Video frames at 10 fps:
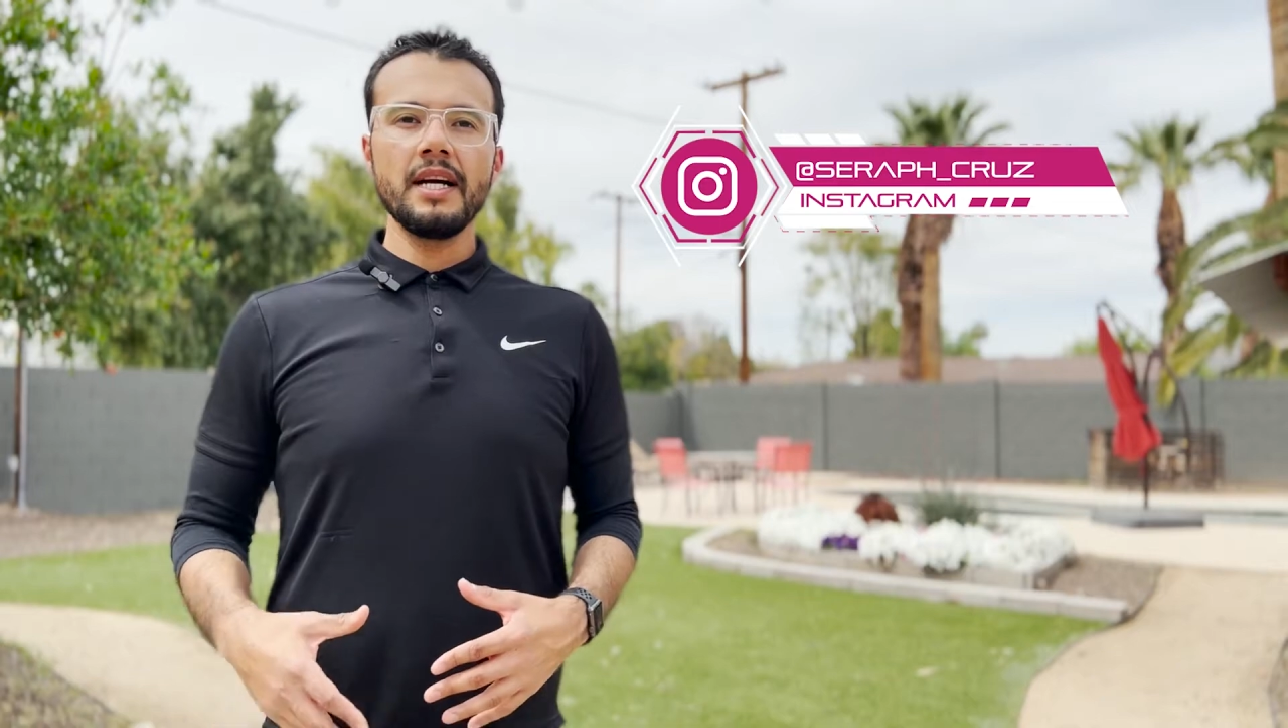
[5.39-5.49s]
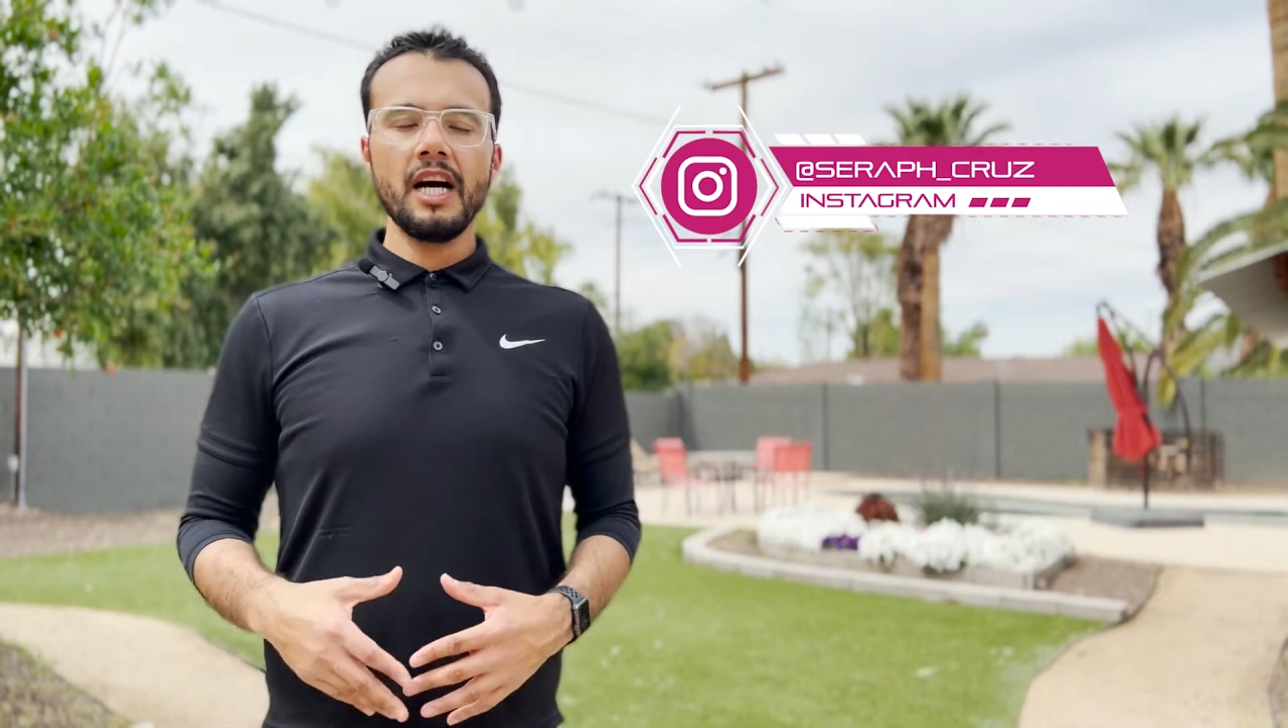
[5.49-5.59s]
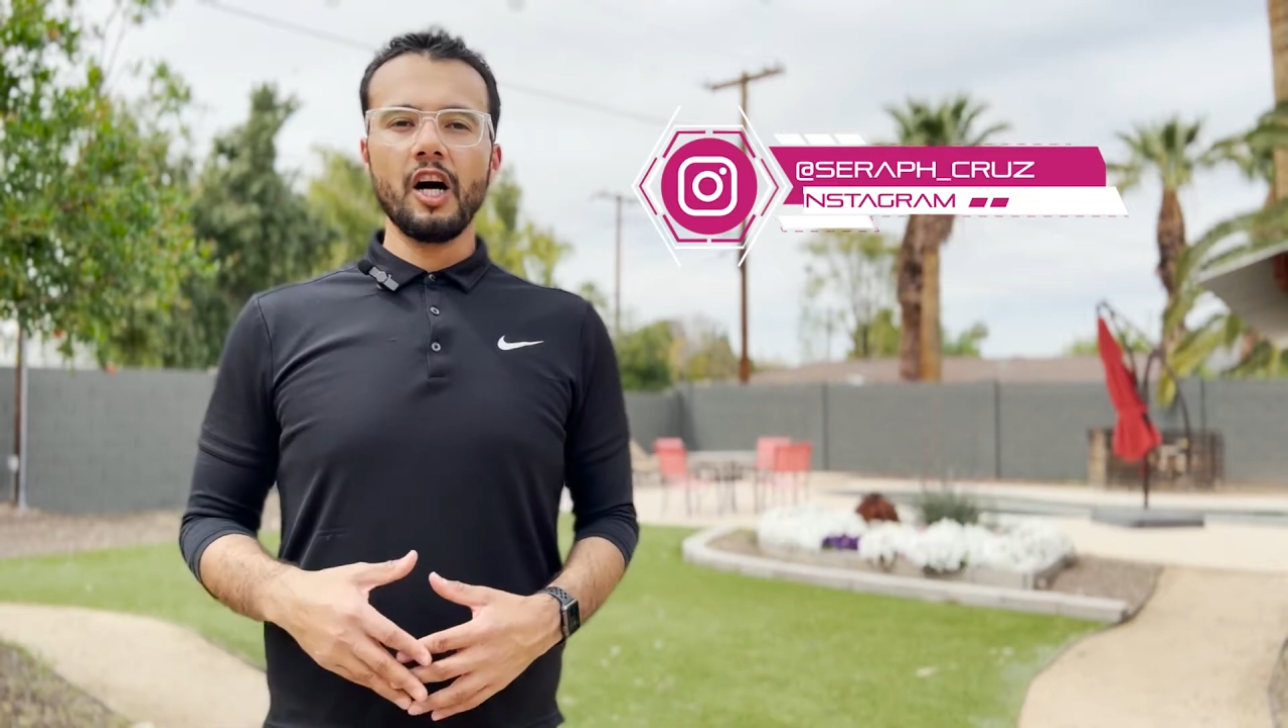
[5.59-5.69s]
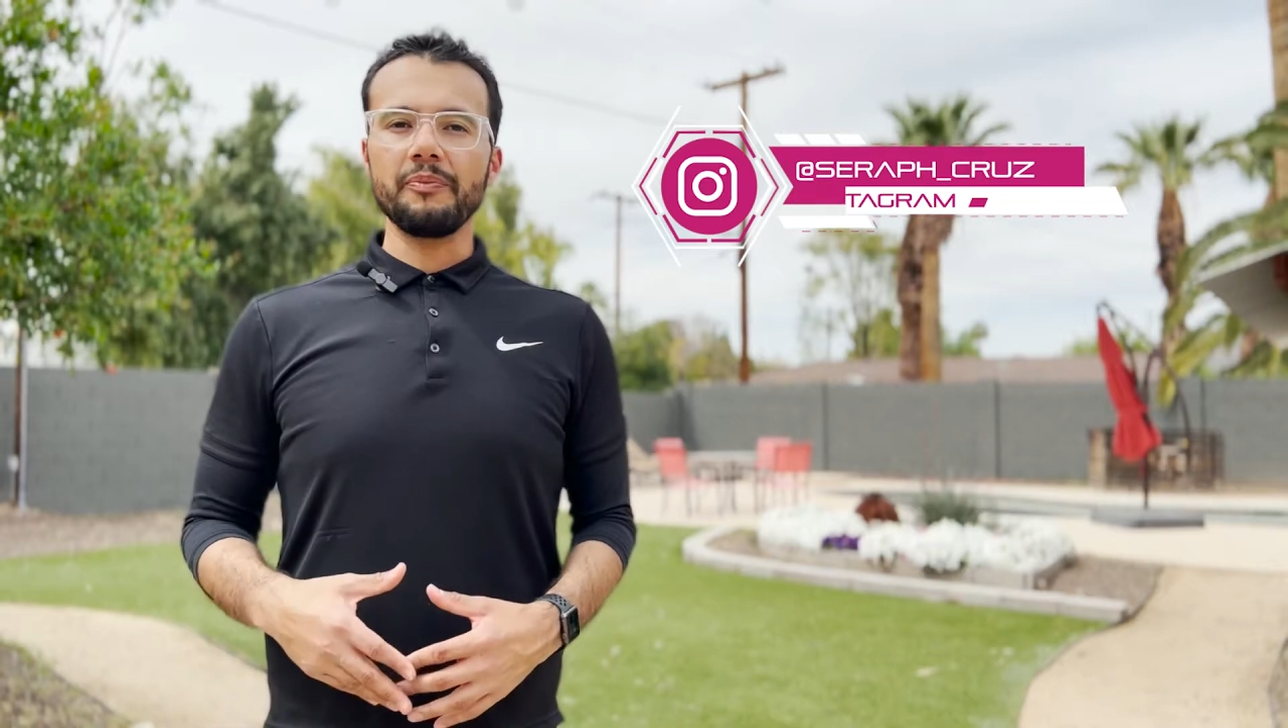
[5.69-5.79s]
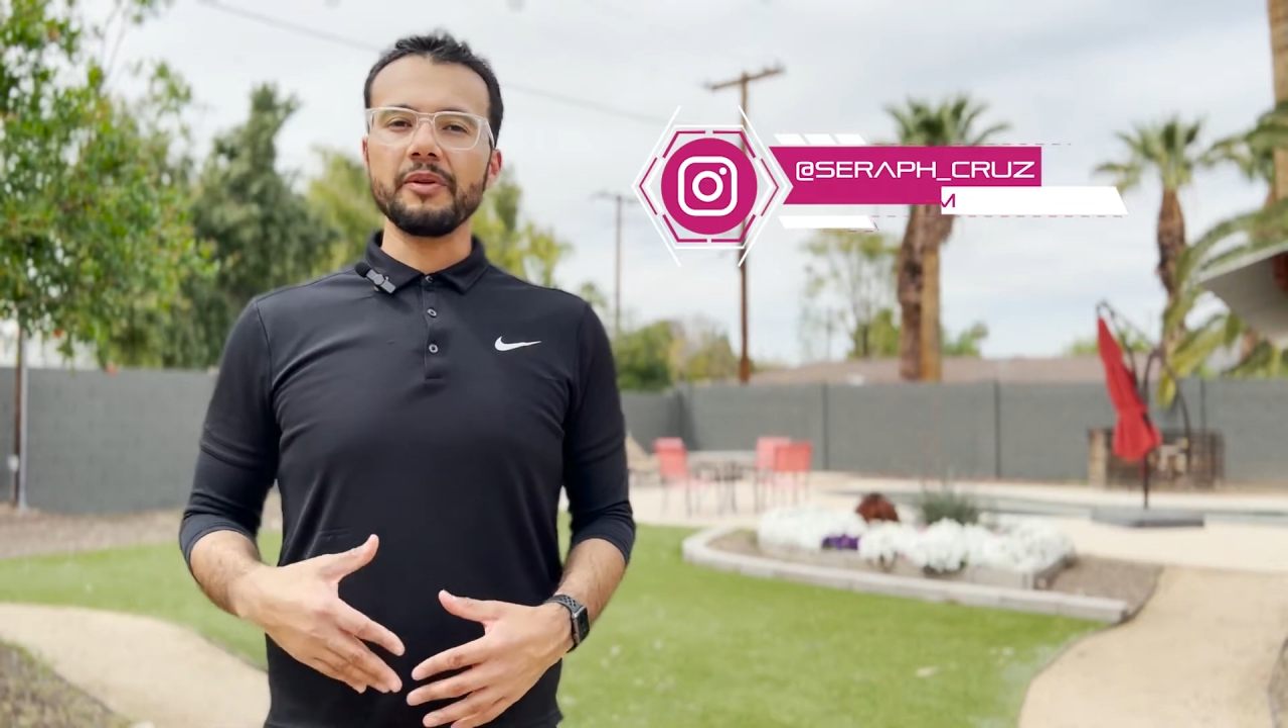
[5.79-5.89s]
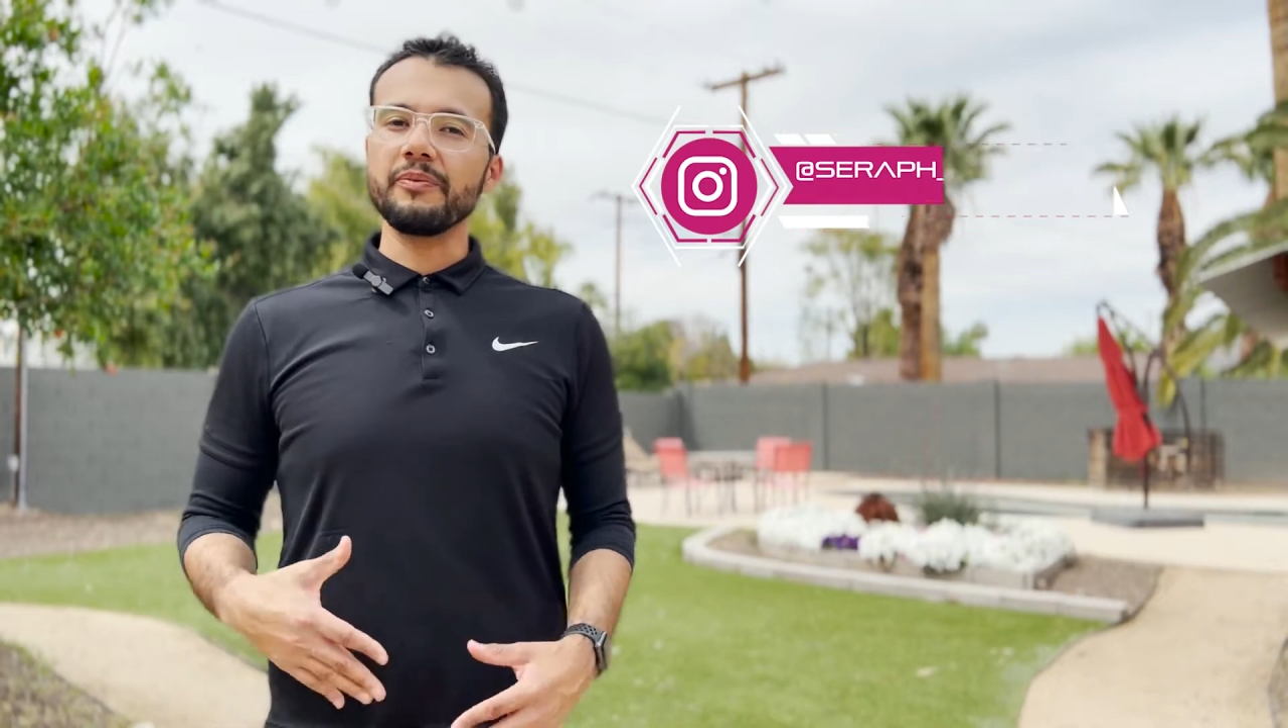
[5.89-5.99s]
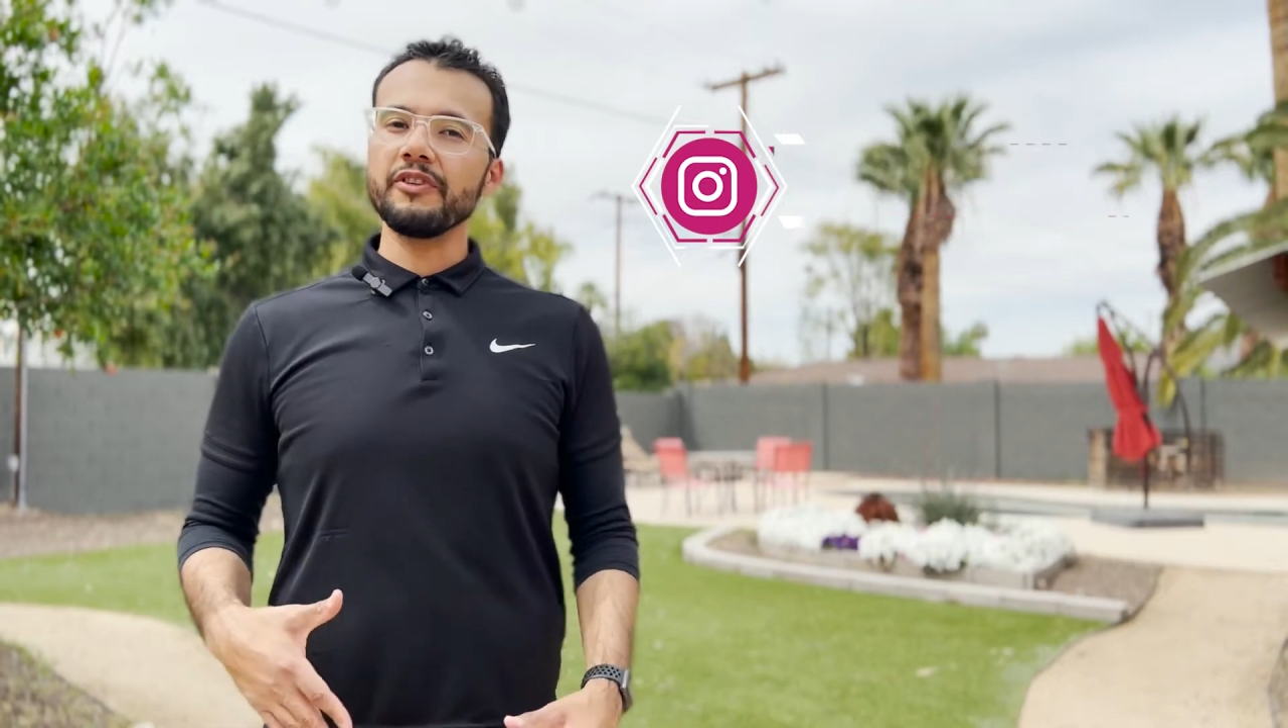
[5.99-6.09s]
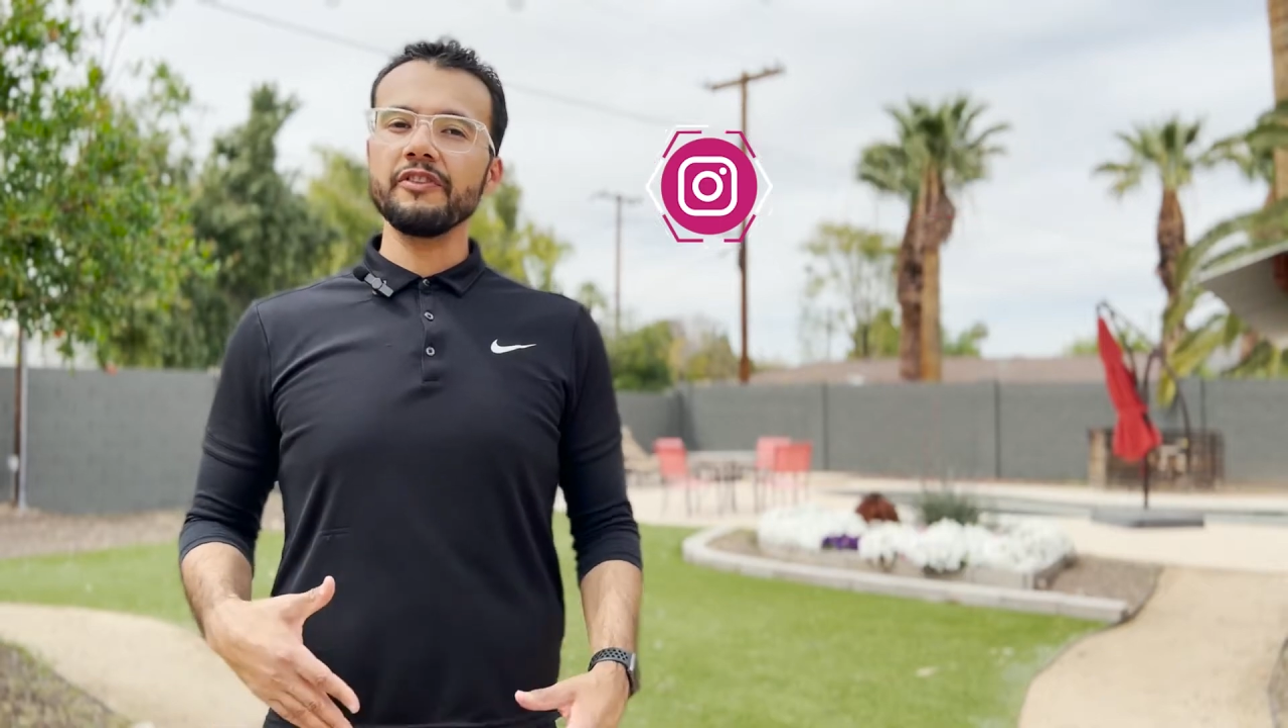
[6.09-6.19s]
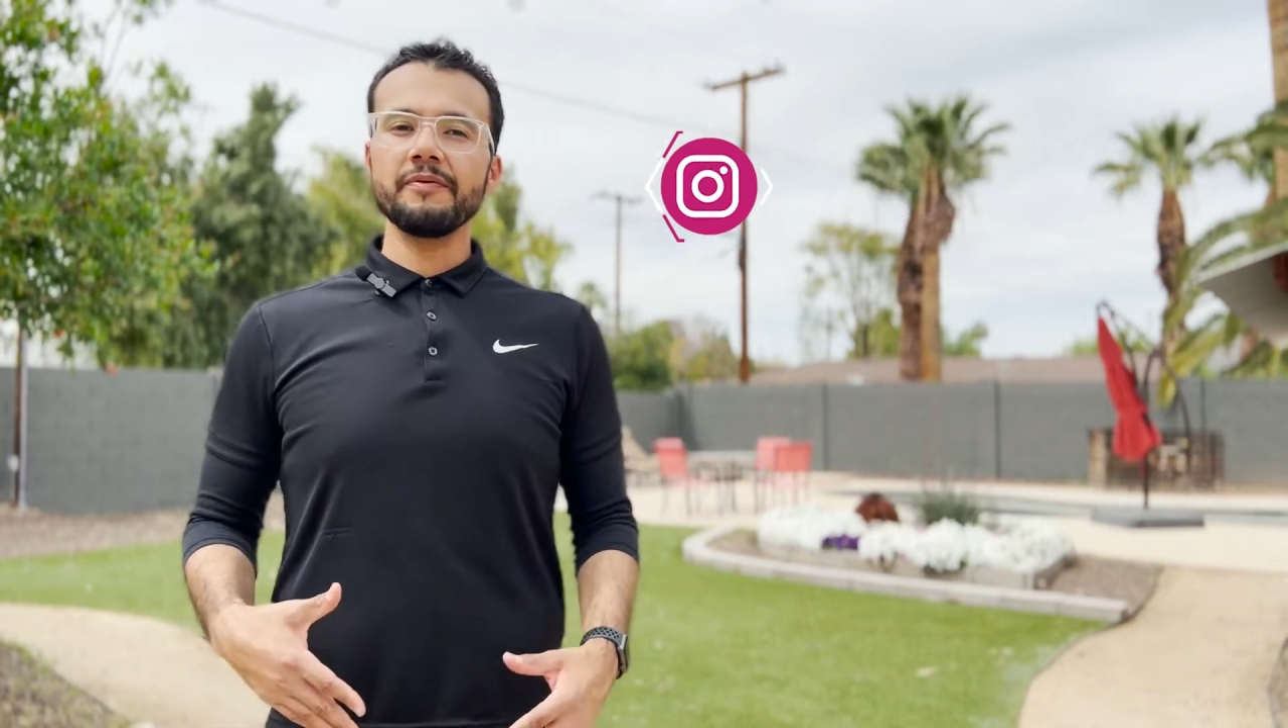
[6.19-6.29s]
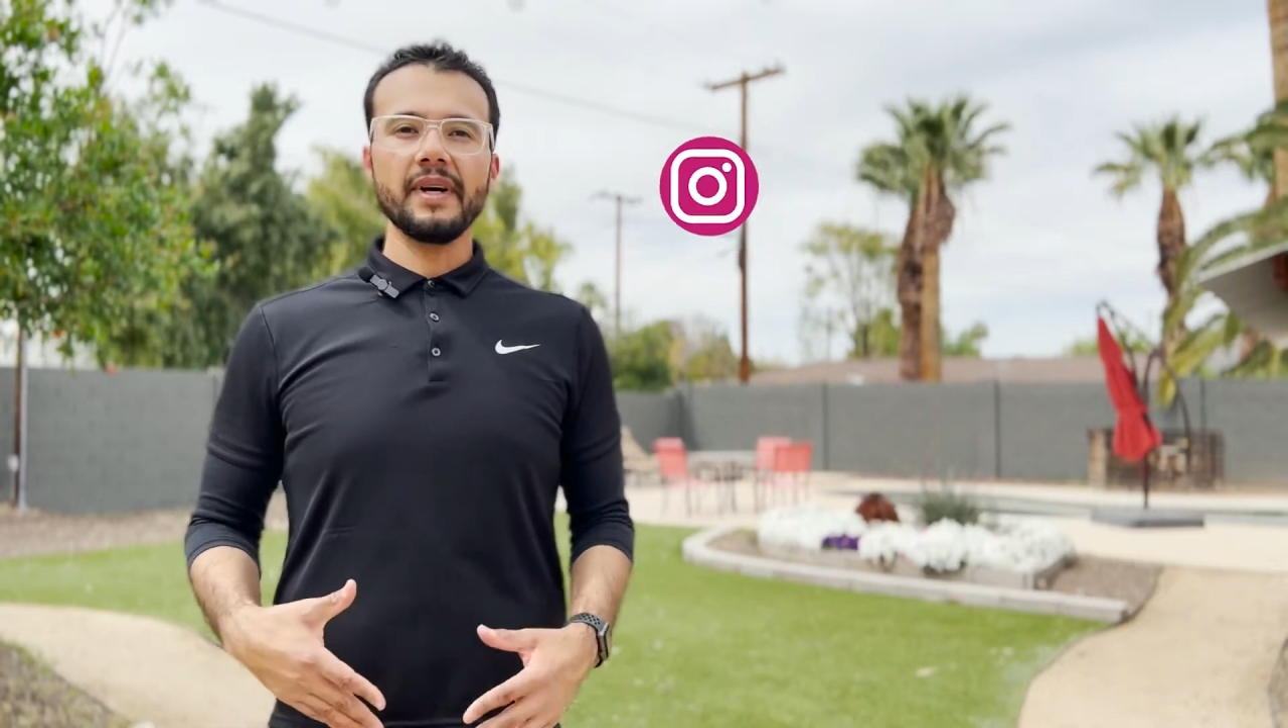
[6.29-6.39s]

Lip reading: helped improve